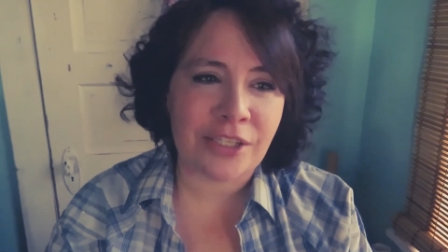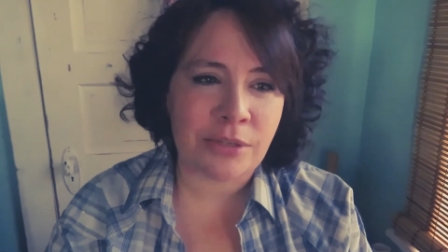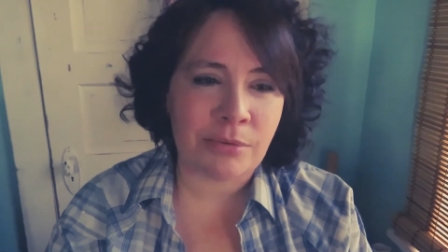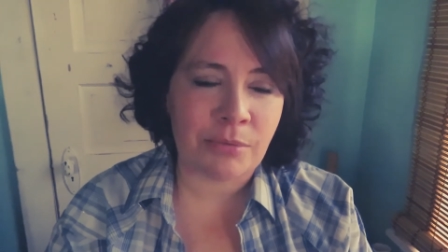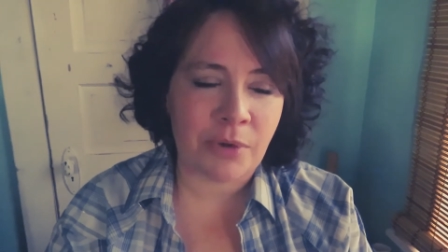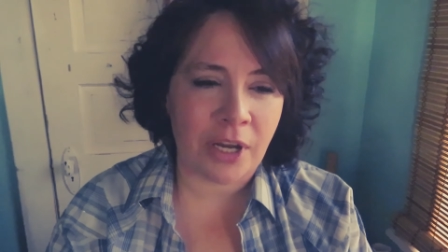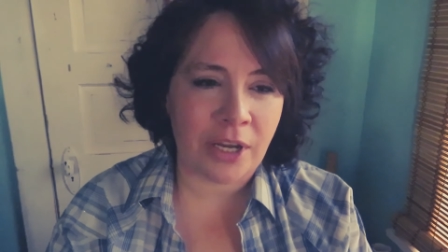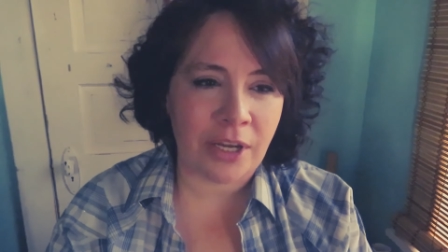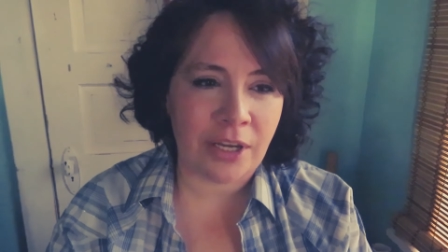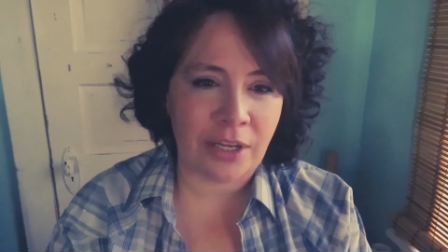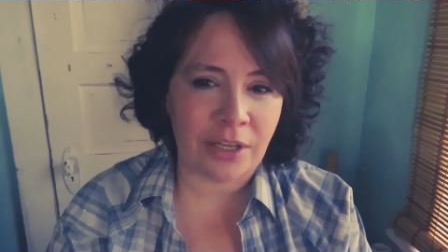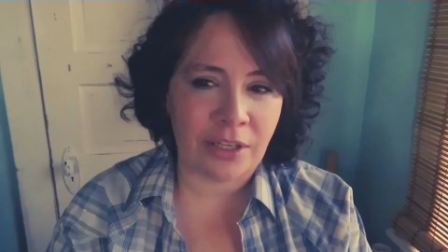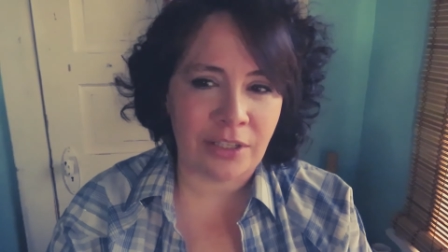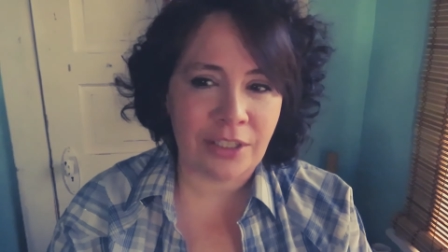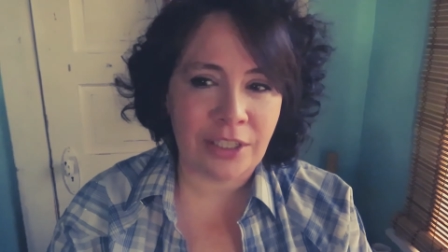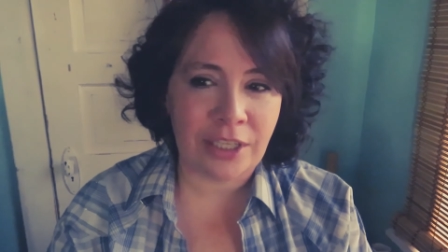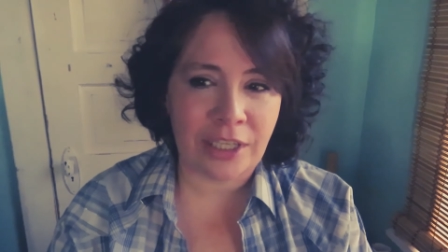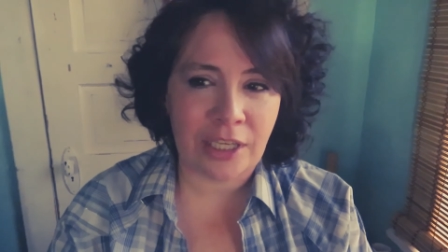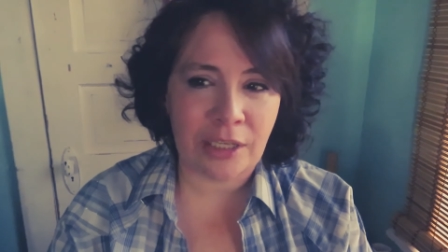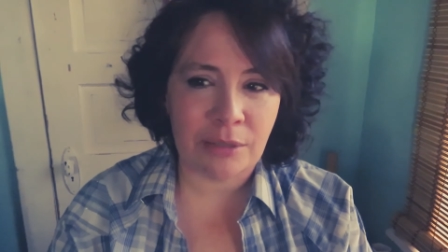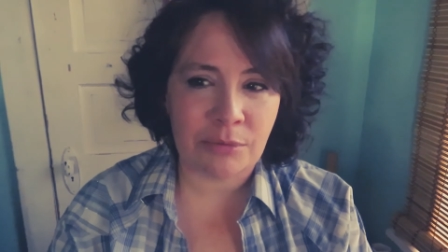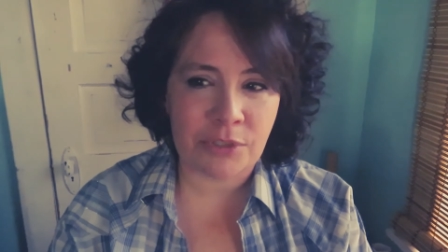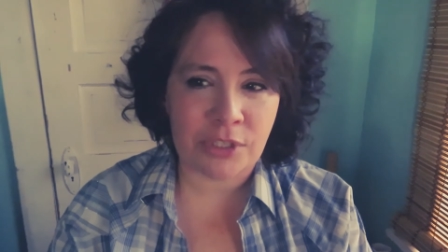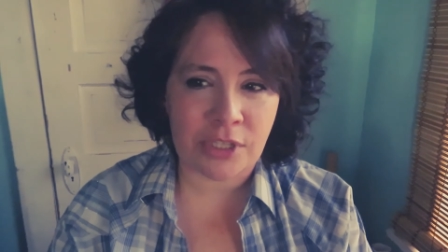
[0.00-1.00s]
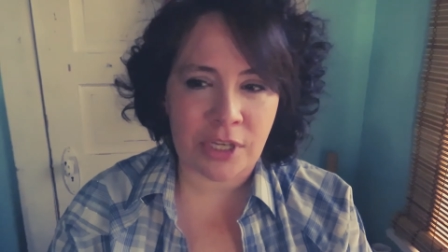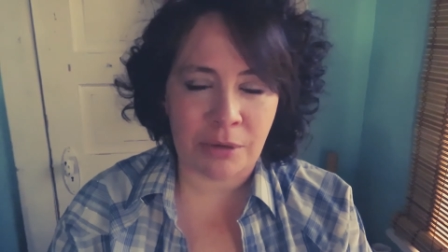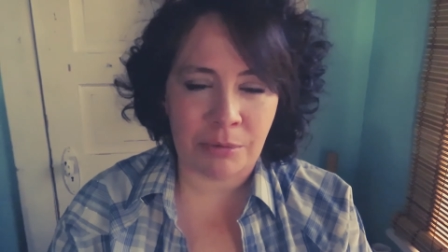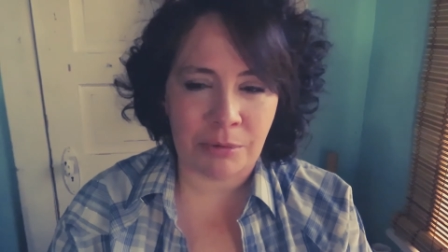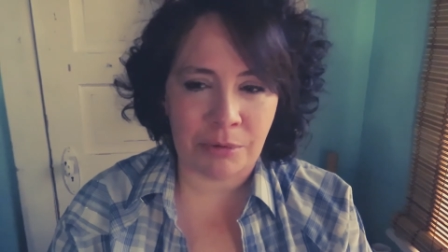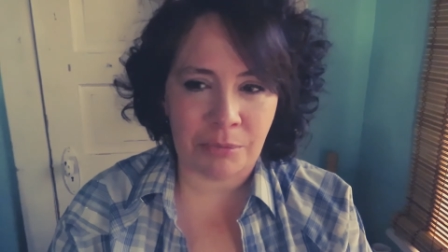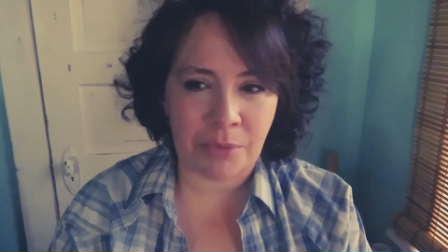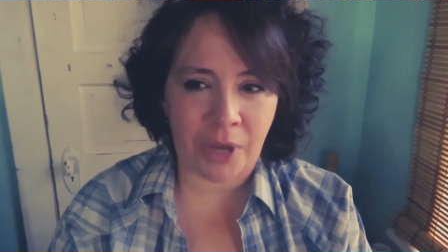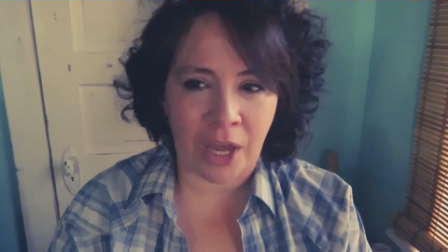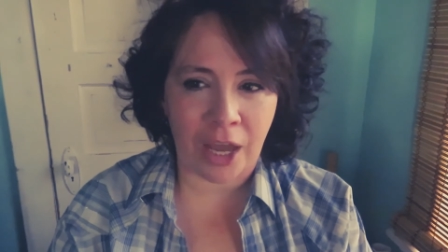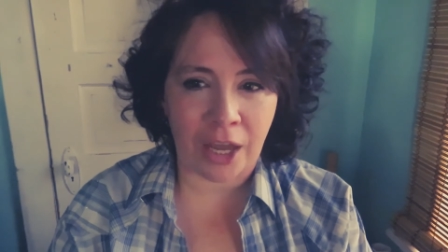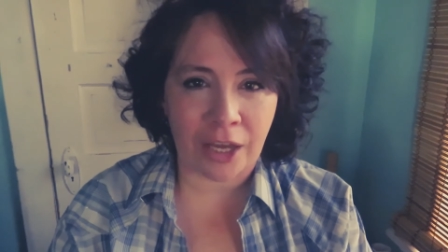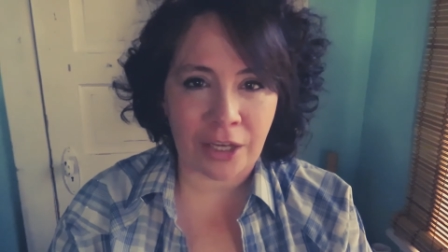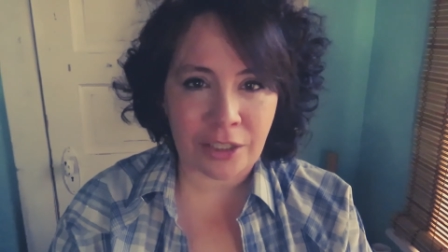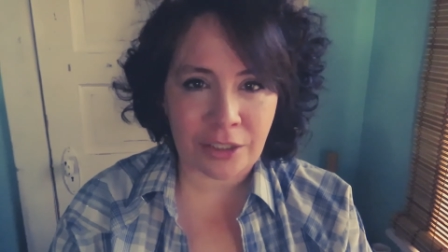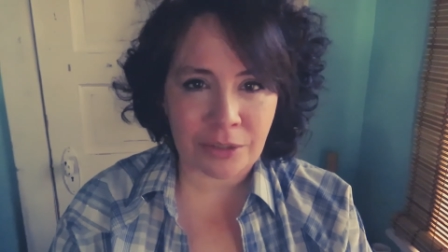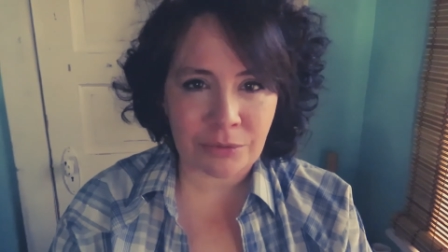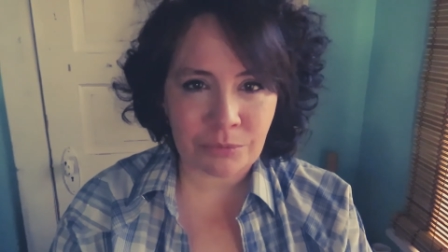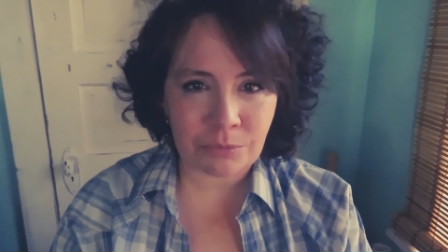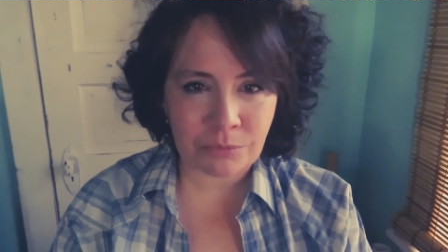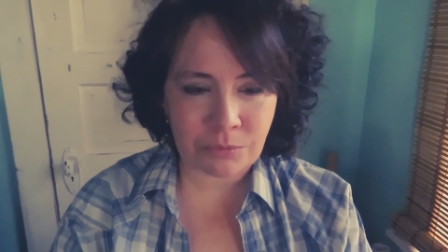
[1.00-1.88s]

to my head. Keeps coming back.